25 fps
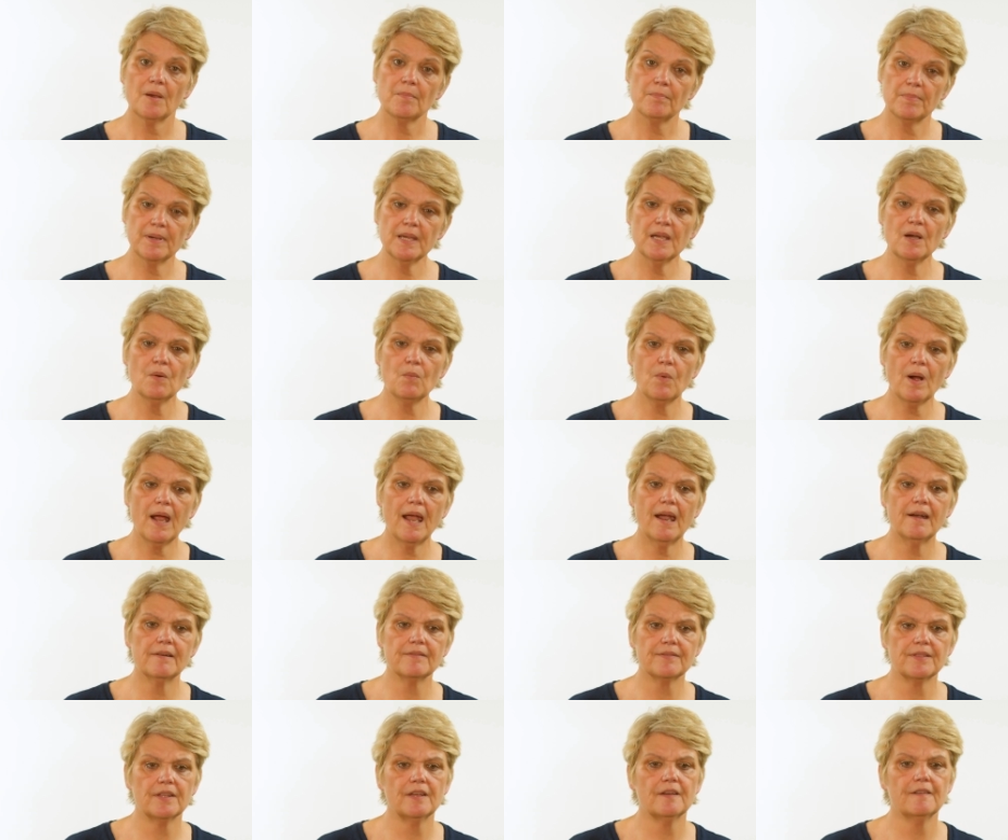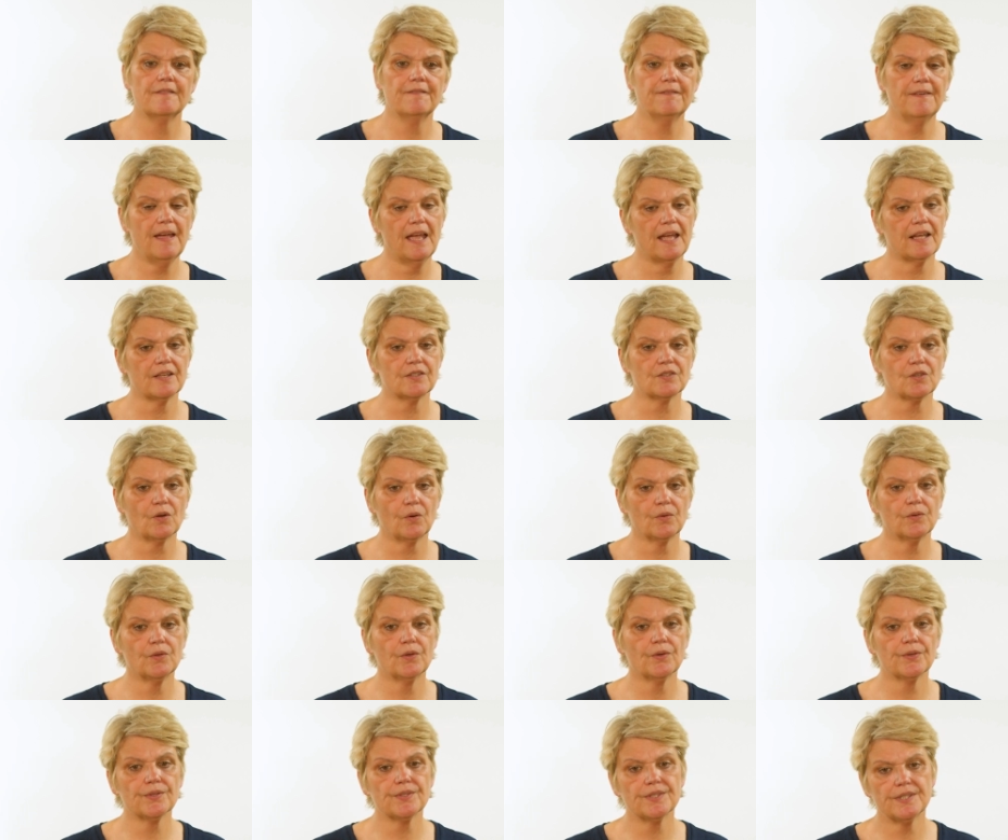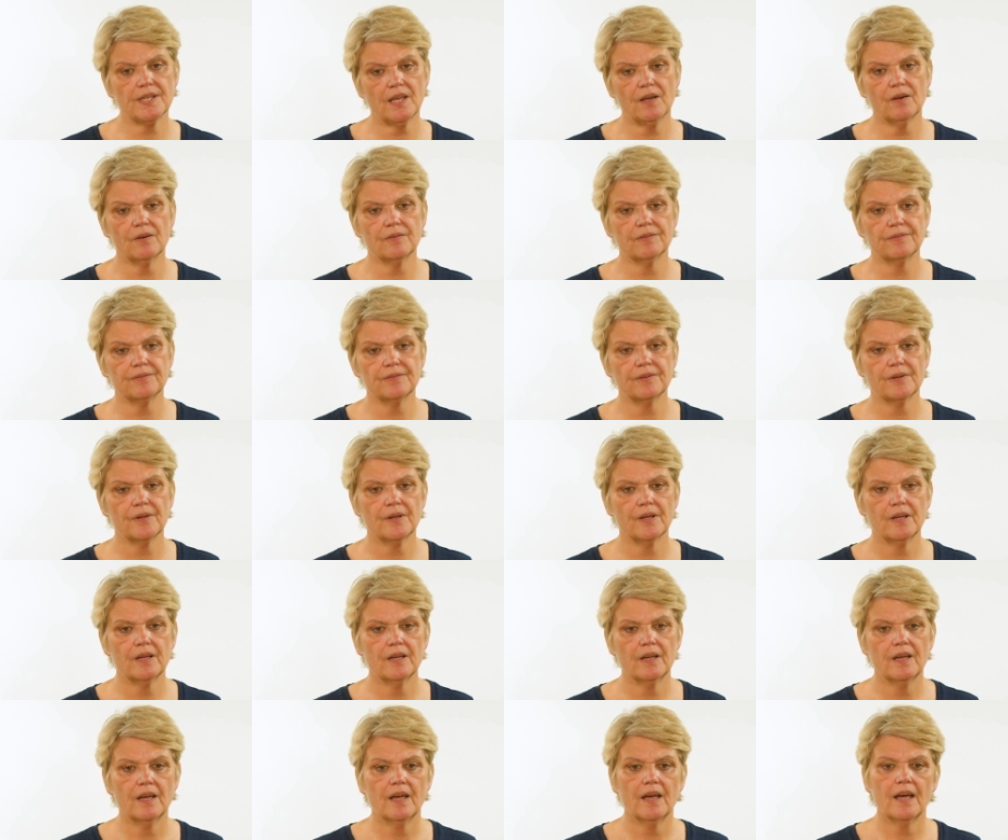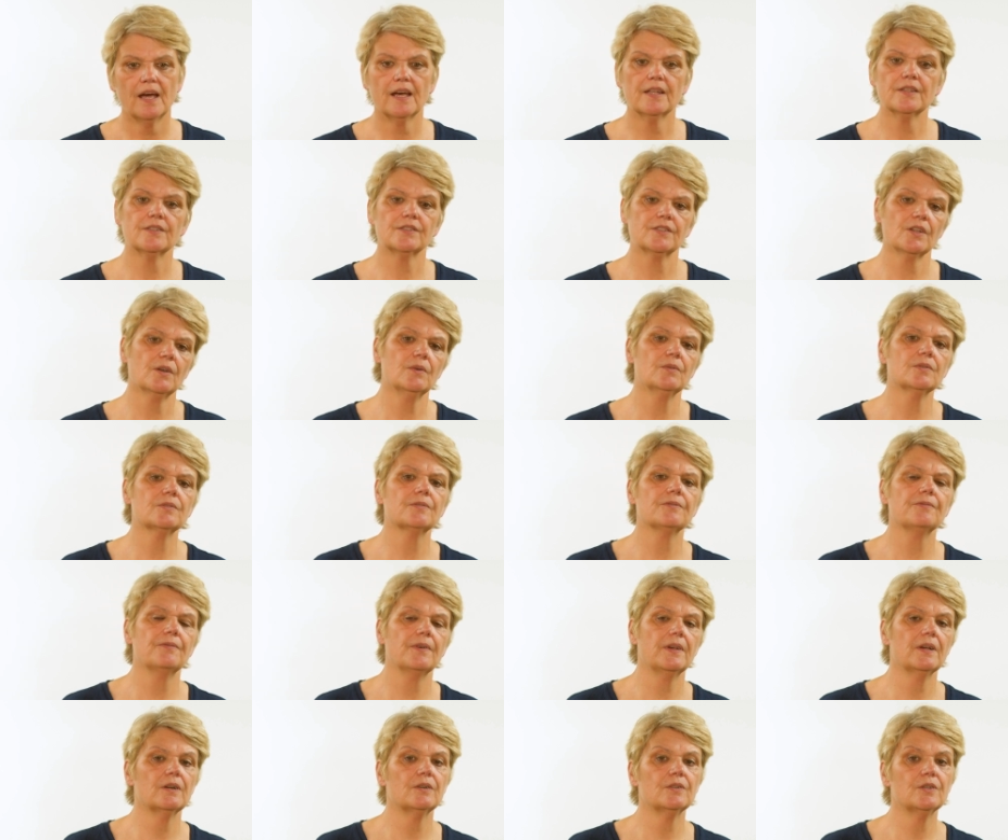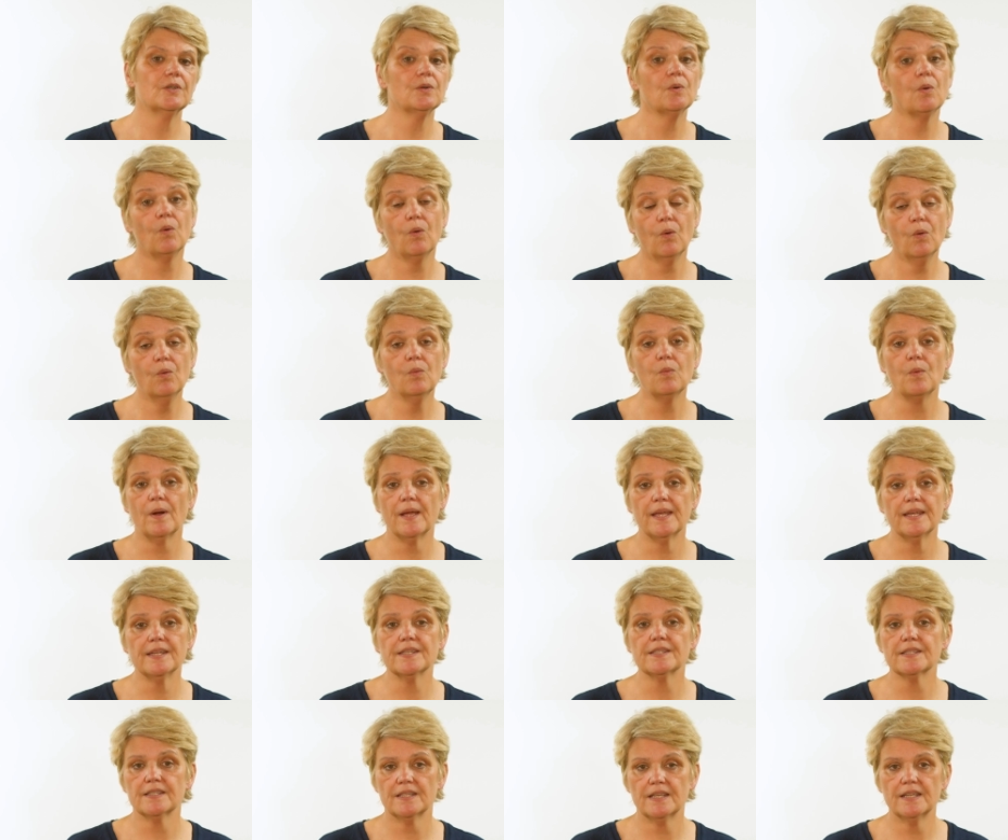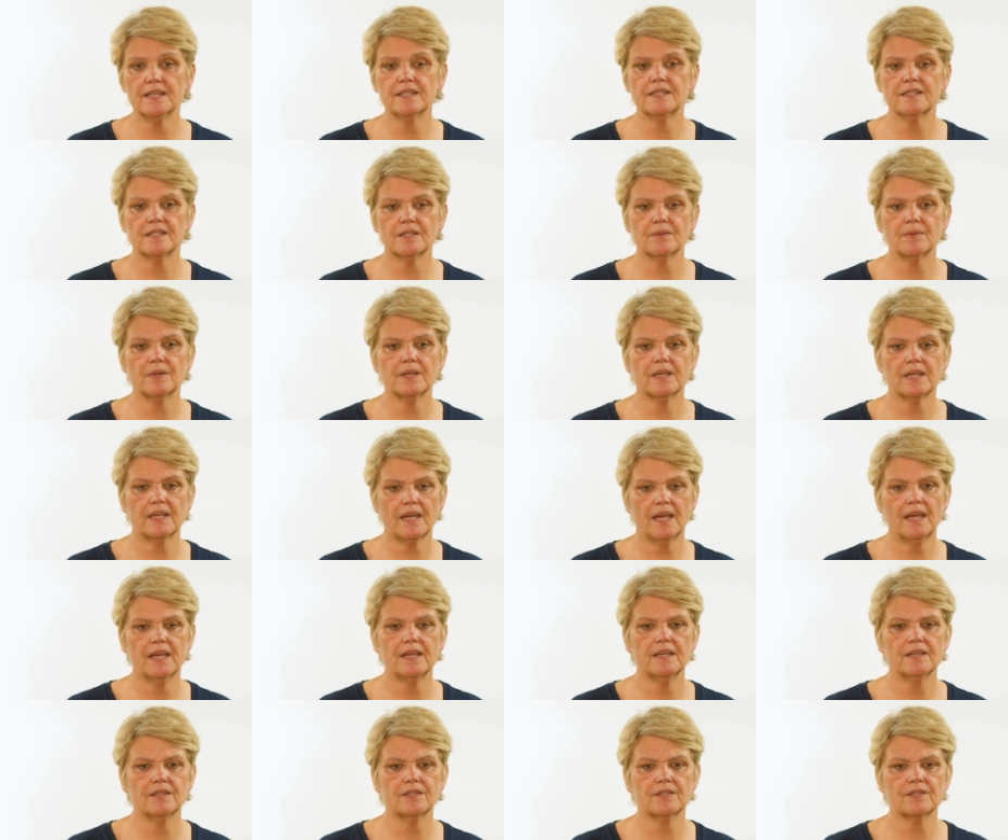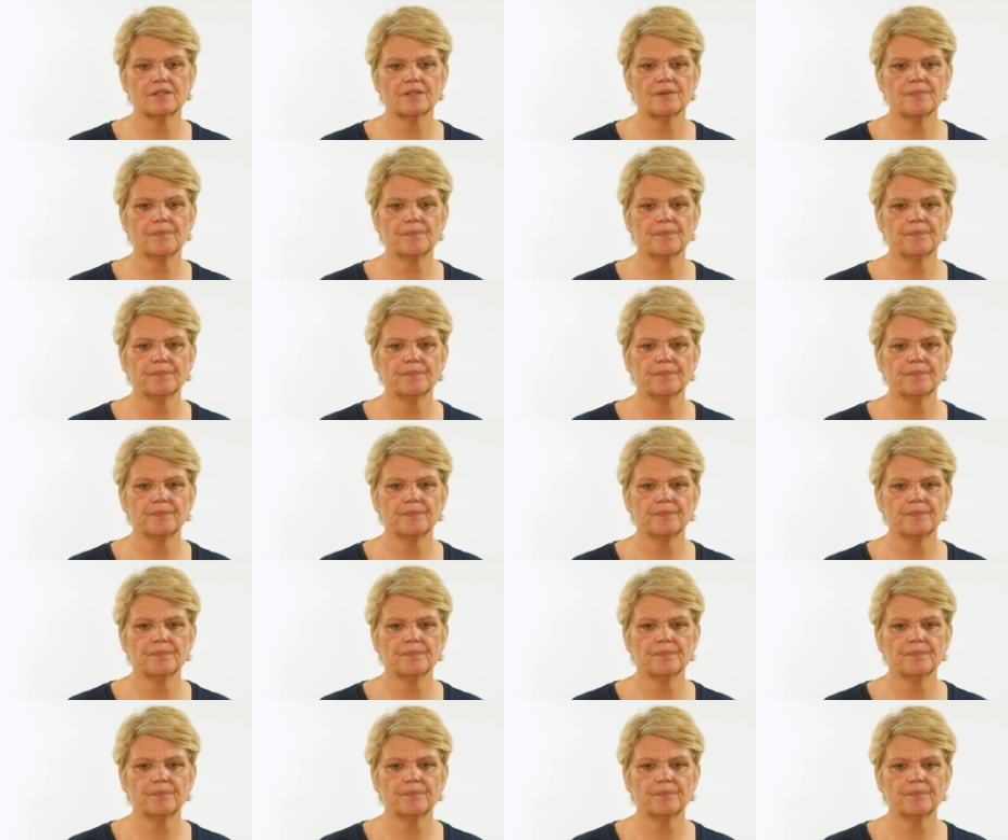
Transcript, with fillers: Be aware of the effect on yourself and don't feel you always need to engage.